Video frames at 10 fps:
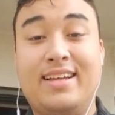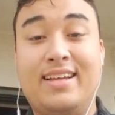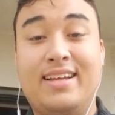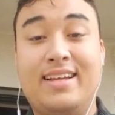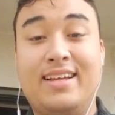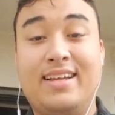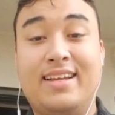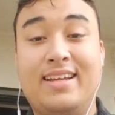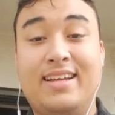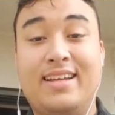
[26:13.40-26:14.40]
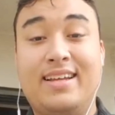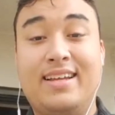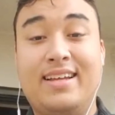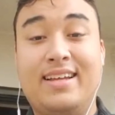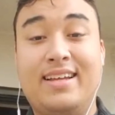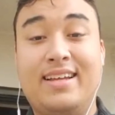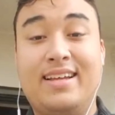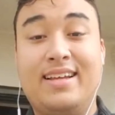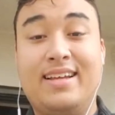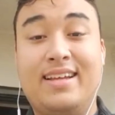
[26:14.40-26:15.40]
I would probably try to stay in
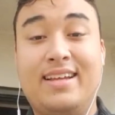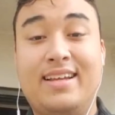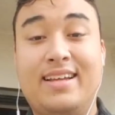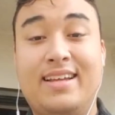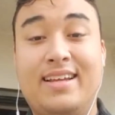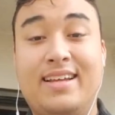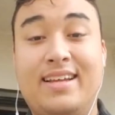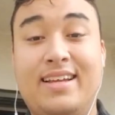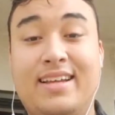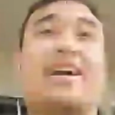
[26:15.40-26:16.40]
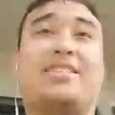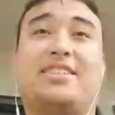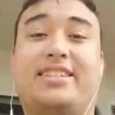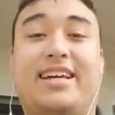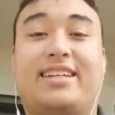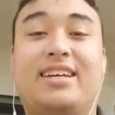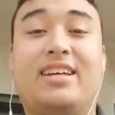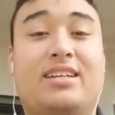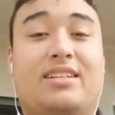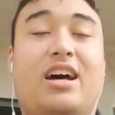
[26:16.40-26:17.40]
like a small town, actually, like
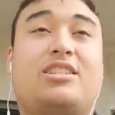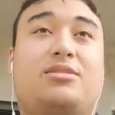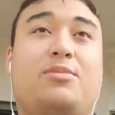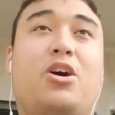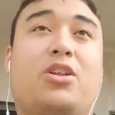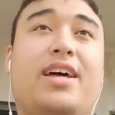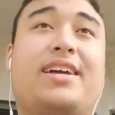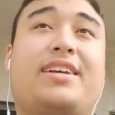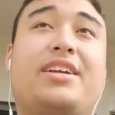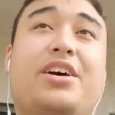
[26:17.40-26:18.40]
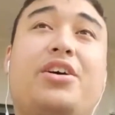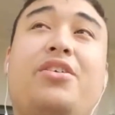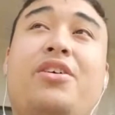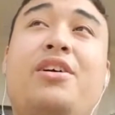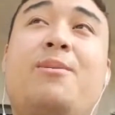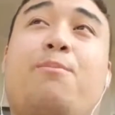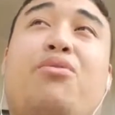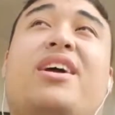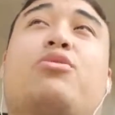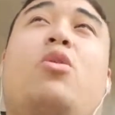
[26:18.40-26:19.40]
not small, like
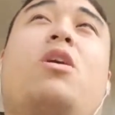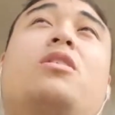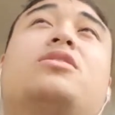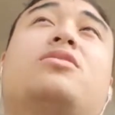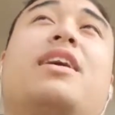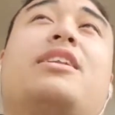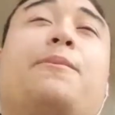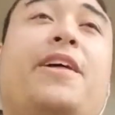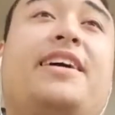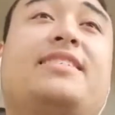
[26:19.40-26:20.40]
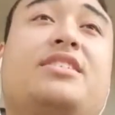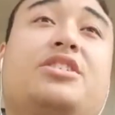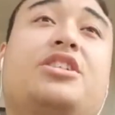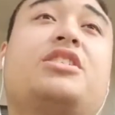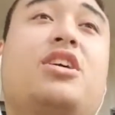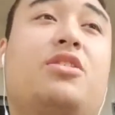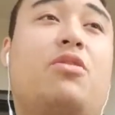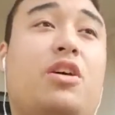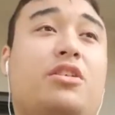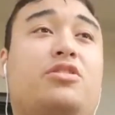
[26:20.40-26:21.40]
brick walls around the place, and you're just on
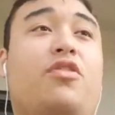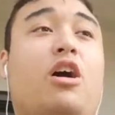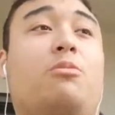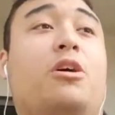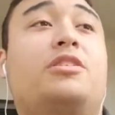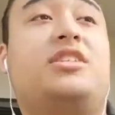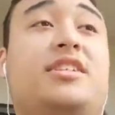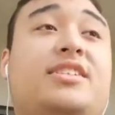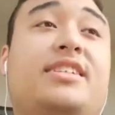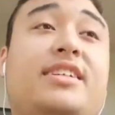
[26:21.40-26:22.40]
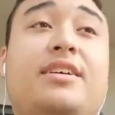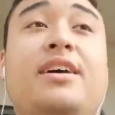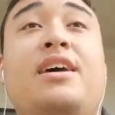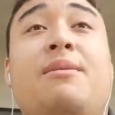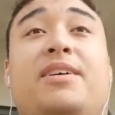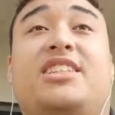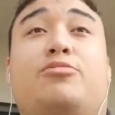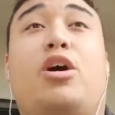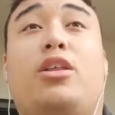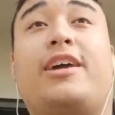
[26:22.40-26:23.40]
one of those farm roads and you see it, but
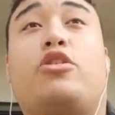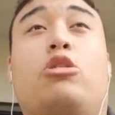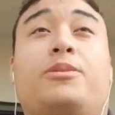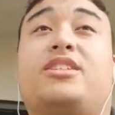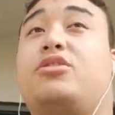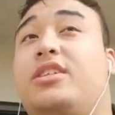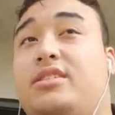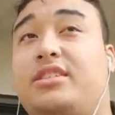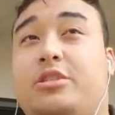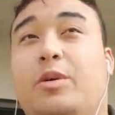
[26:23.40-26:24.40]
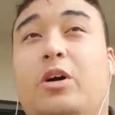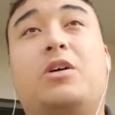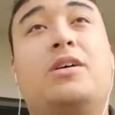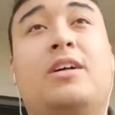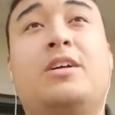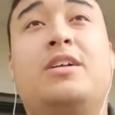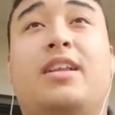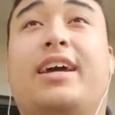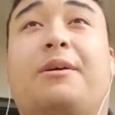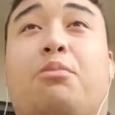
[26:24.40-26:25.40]
small, like Corpus Christi small,
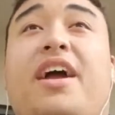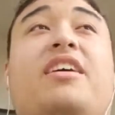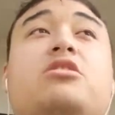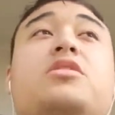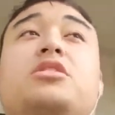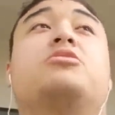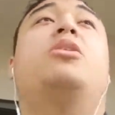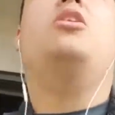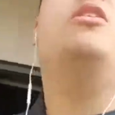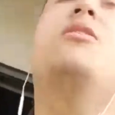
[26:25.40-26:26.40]
like Brownsville small.